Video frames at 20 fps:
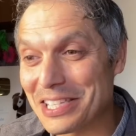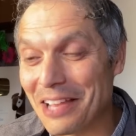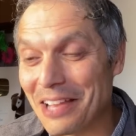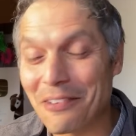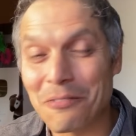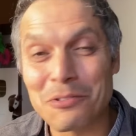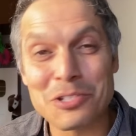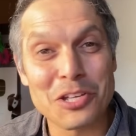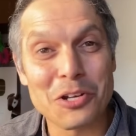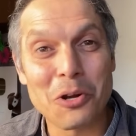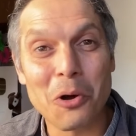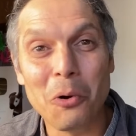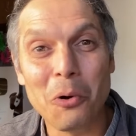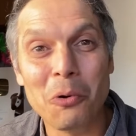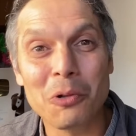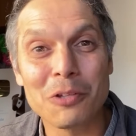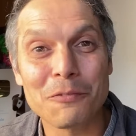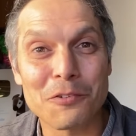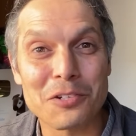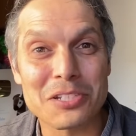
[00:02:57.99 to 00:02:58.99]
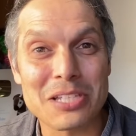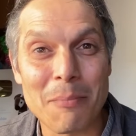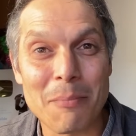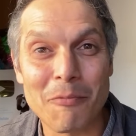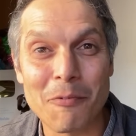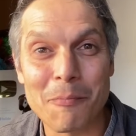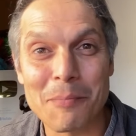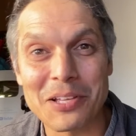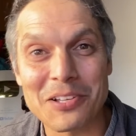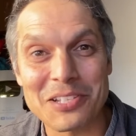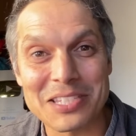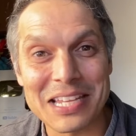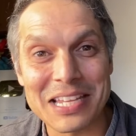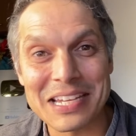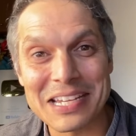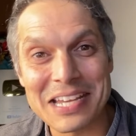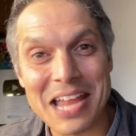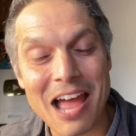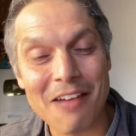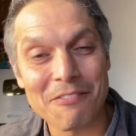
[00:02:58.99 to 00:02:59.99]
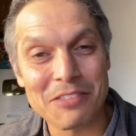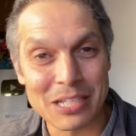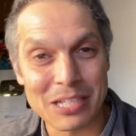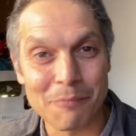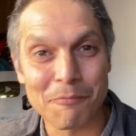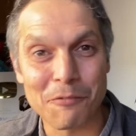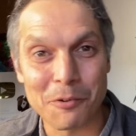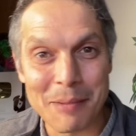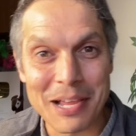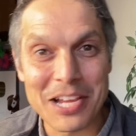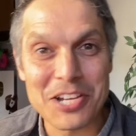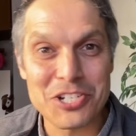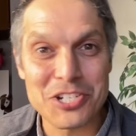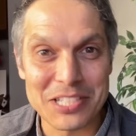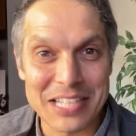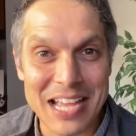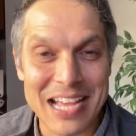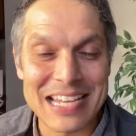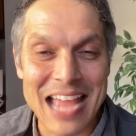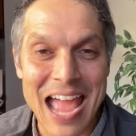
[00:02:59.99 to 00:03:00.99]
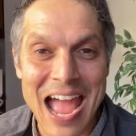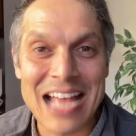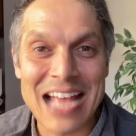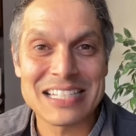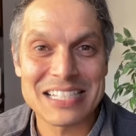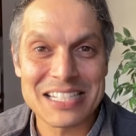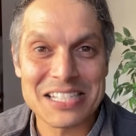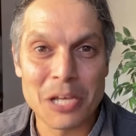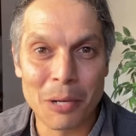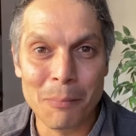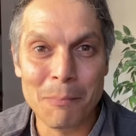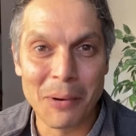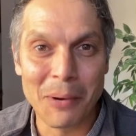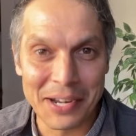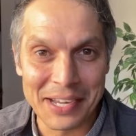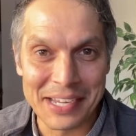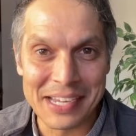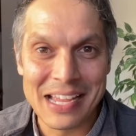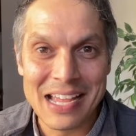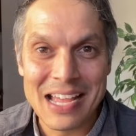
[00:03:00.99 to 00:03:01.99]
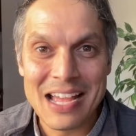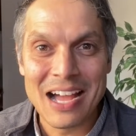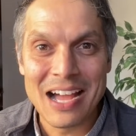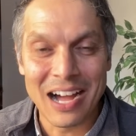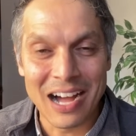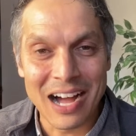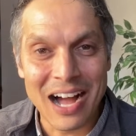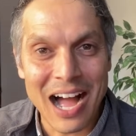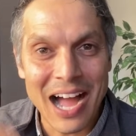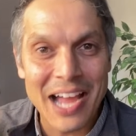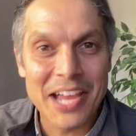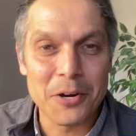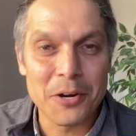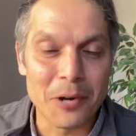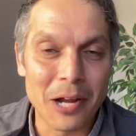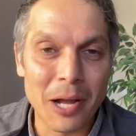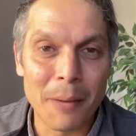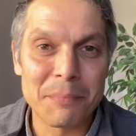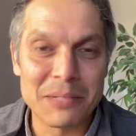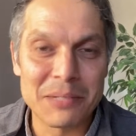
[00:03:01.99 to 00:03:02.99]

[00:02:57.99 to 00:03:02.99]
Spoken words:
I was on hold for some of it because they didn't have the information. They had to ask somebody higher up